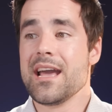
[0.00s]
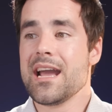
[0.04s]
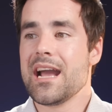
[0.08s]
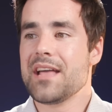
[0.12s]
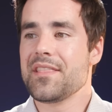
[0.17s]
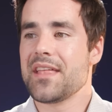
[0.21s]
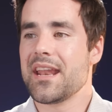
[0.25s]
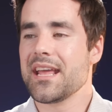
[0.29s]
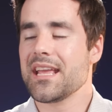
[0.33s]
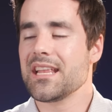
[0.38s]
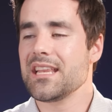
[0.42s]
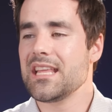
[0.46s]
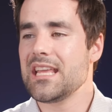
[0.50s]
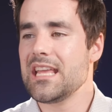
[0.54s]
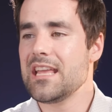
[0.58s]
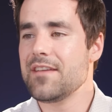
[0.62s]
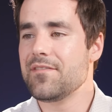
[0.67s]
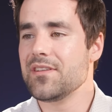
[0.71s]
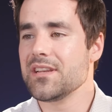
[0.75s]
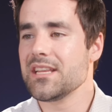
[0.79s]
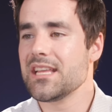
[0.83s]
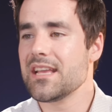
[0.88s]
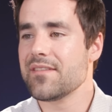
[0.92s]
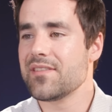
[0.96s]
And then I can
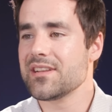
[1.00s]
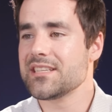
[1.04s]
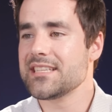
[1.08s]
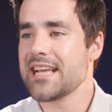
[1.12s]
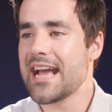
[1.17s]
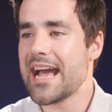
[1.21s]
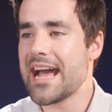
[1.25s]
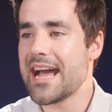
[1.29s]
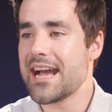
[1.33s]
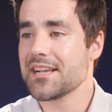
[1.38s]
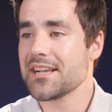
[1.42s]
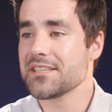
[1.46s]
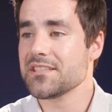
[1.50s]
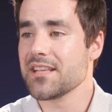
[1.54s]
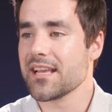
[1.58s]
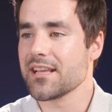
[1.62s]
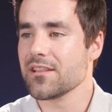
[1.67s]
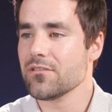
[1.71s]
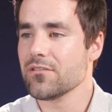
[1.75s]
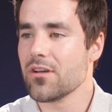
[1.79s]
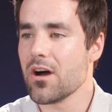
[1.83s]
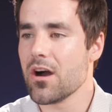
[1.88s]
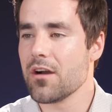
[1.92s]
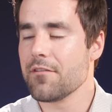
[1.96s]
even give it tags like
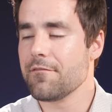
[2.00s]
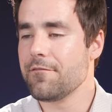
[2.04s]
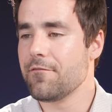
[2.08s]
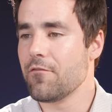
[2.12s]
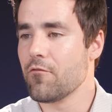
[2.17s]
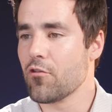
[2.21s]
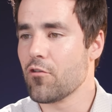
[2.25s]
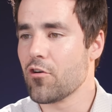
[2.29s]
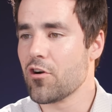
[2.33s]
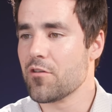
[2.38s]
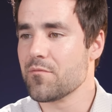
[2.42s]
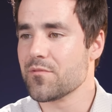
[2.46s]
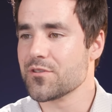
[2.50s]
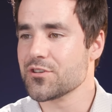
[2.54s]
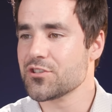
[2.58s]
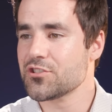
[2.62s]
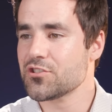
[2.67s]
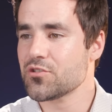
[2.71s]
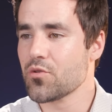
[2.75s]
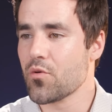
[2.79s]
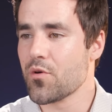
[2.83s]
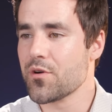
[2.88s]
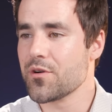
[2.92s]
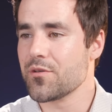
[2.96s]
long form or
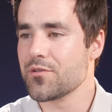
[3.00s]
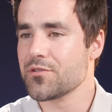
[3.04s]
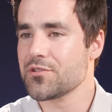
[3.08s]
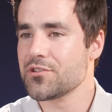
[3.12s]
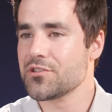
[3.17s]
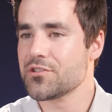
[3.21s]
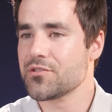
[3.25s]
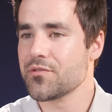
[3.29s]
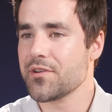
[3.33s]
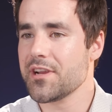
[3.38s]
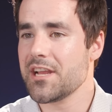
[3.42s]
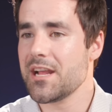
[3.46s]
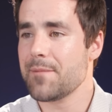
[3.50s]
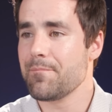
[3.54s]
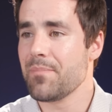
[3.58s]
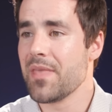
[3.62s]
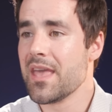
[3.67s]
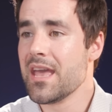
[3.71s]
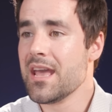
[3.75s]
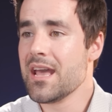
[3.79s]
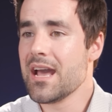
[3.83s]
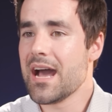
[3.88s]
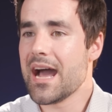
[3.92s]
short or stream.